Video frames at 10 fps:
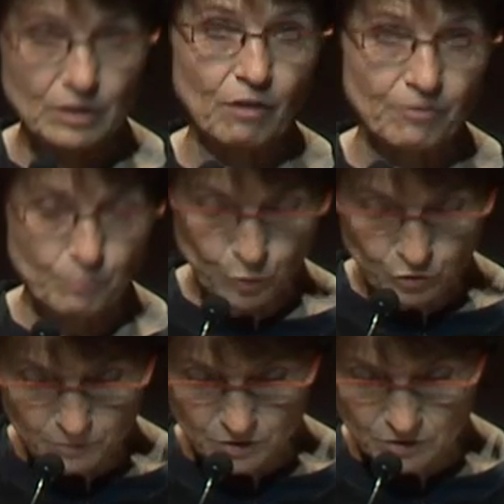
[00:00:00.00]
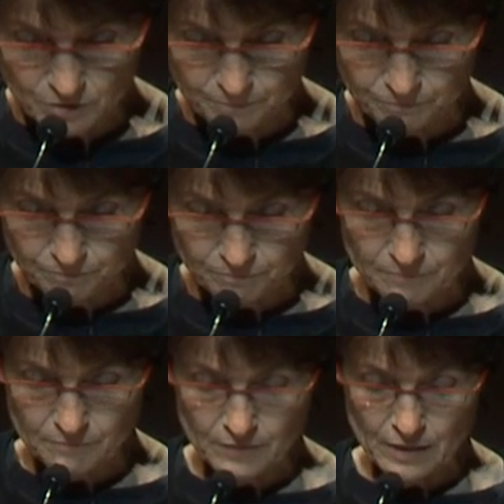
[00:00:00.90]
of employment.
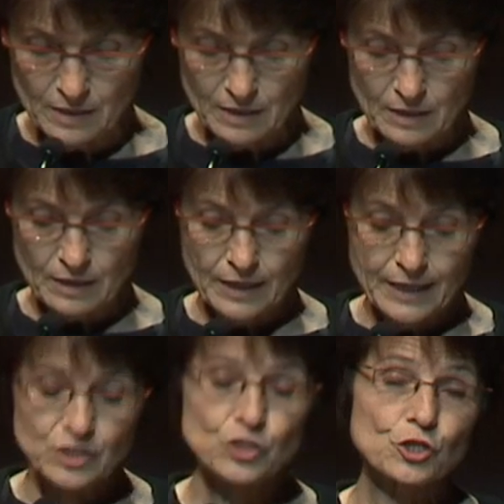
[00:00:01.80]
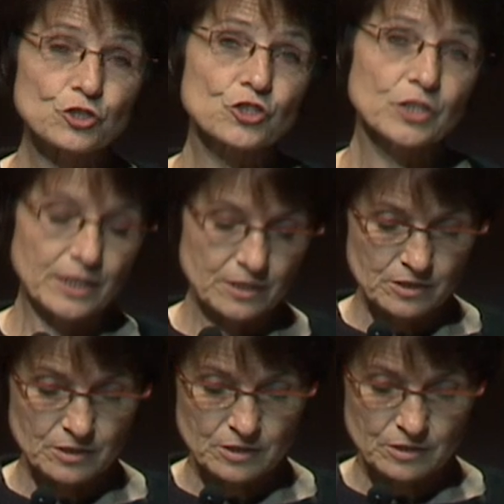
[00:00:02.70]
In such
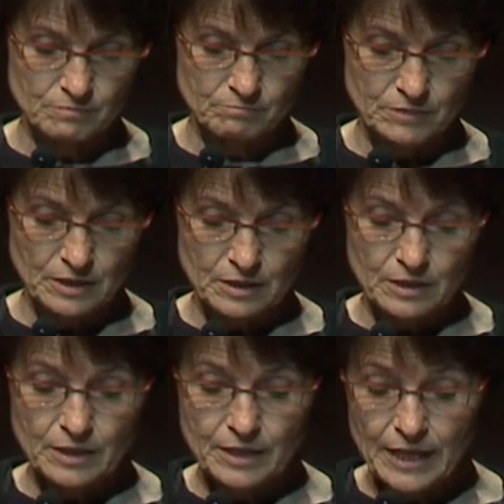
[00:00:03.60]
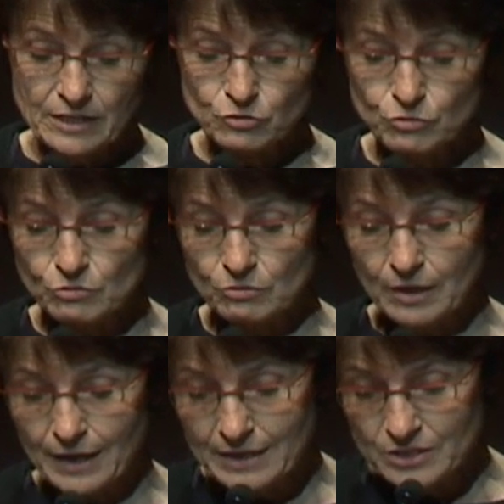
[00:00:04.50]
cases, can you
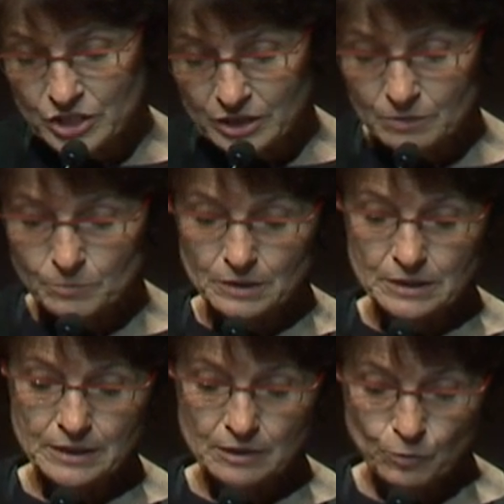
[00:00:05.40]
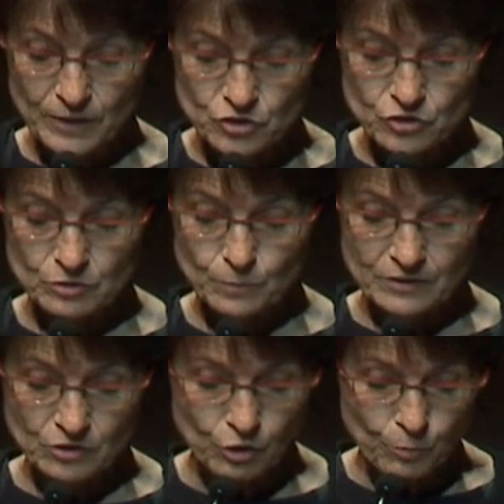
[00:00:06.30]
legitimately question
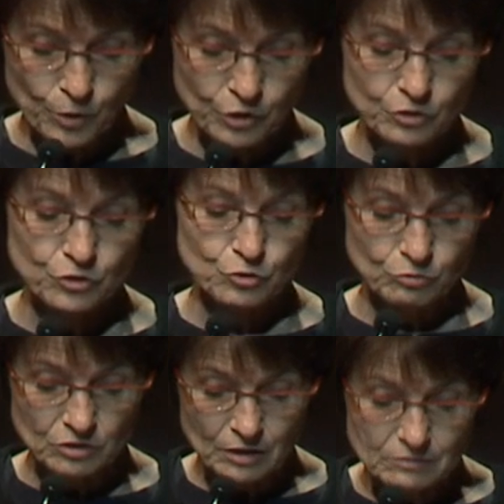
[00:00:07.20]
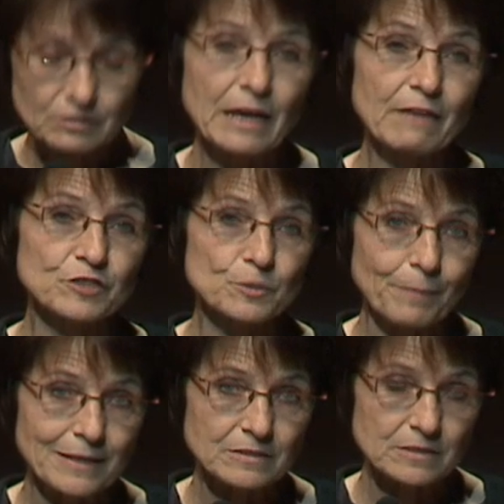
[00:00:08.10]
whether a worker should not have
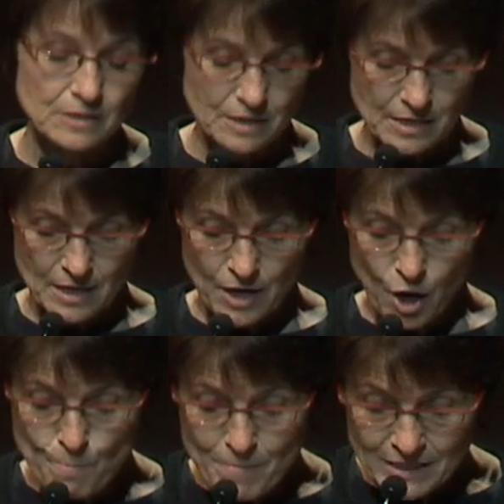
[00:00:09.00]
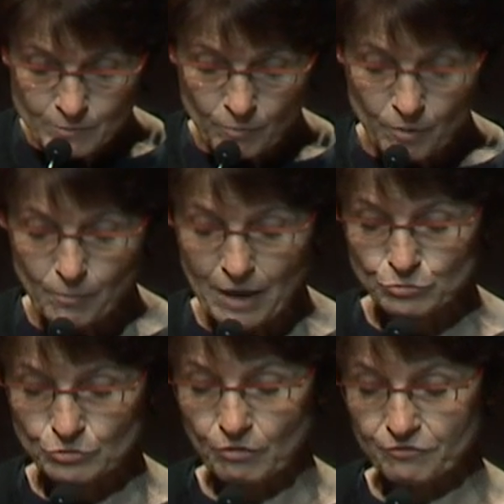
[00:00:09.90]
spent a minimum
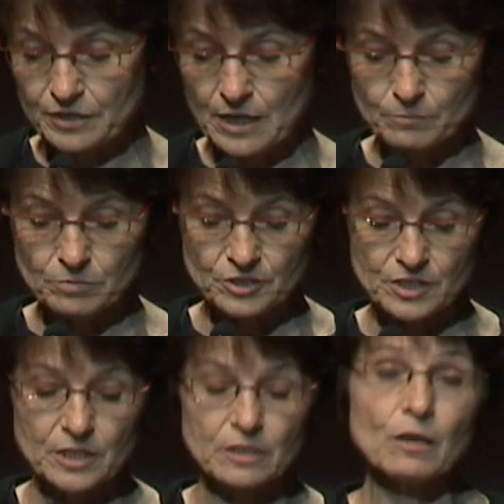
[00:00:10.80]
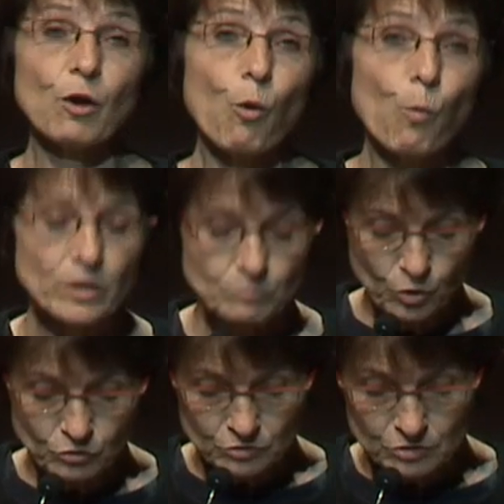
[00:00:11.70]
amount of time, say one
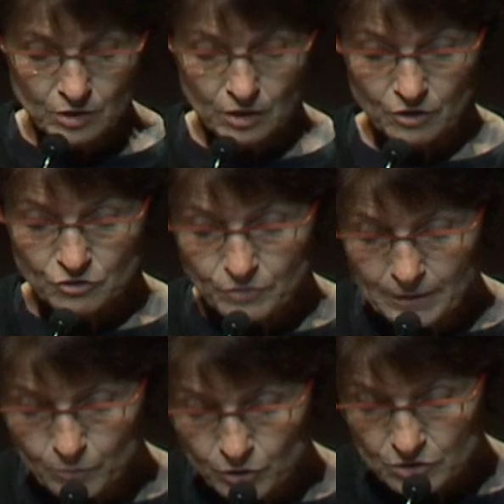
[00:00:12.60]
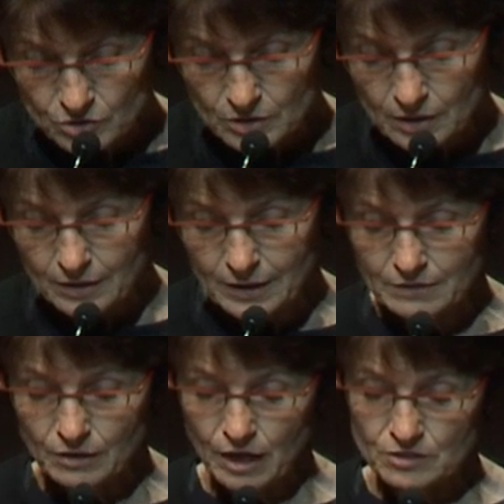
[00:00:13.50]
month or three months, in
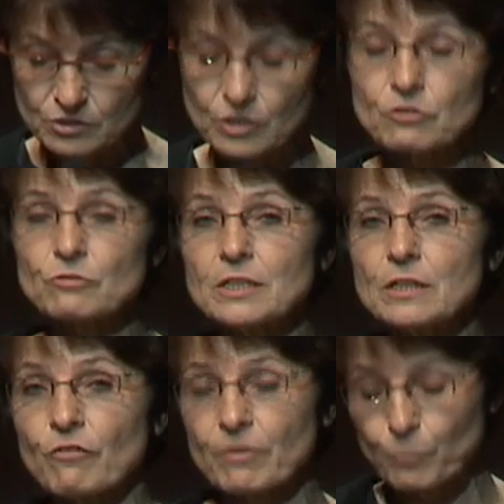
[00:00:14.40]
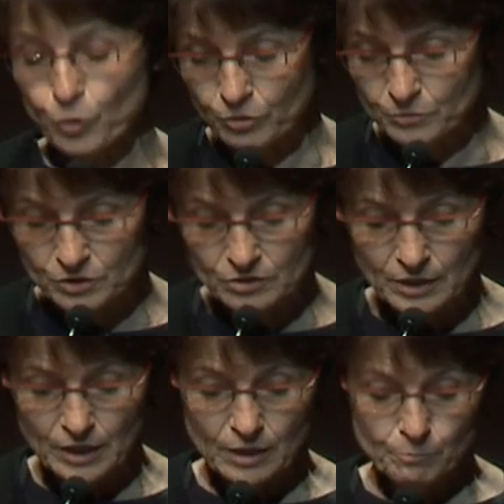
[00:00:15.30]
the last country of employment
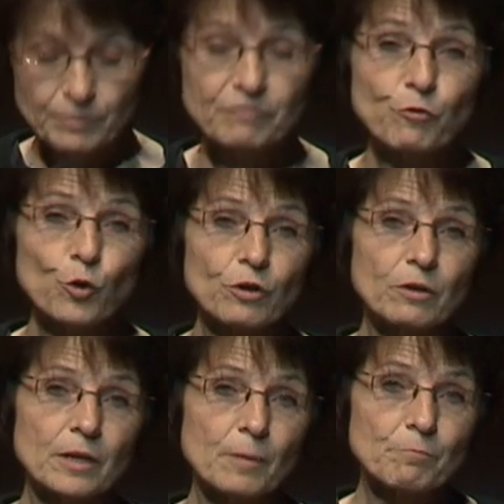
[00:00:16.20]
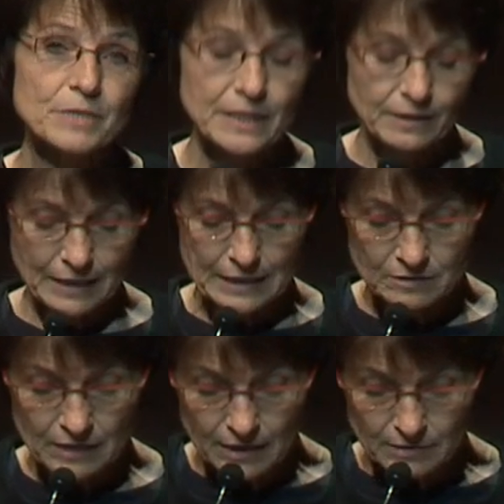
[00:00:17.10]
before being
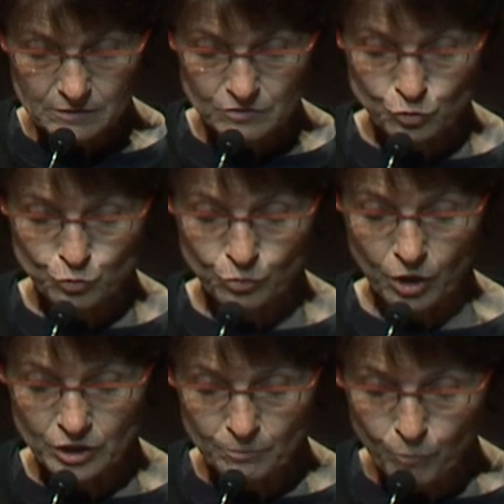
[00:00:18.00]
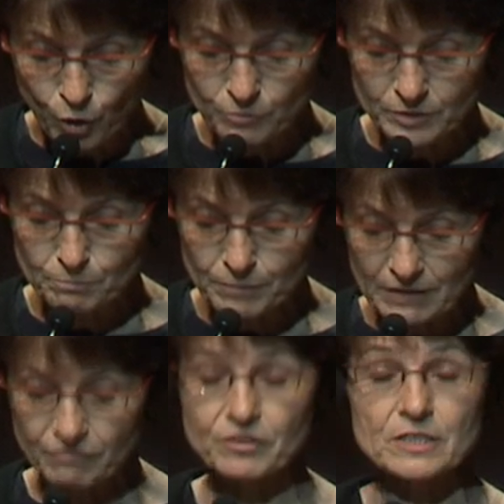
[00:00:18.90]
entitled to unemployment
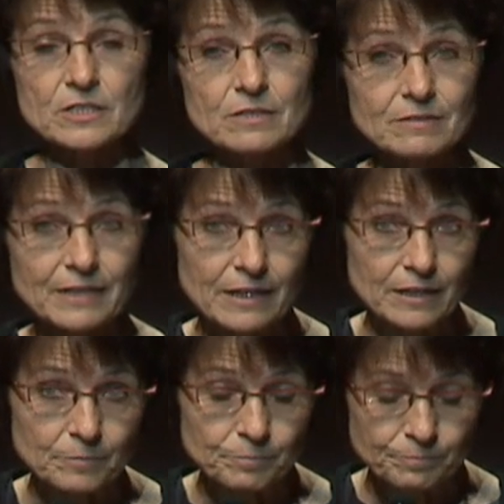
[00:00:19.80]
benefits there?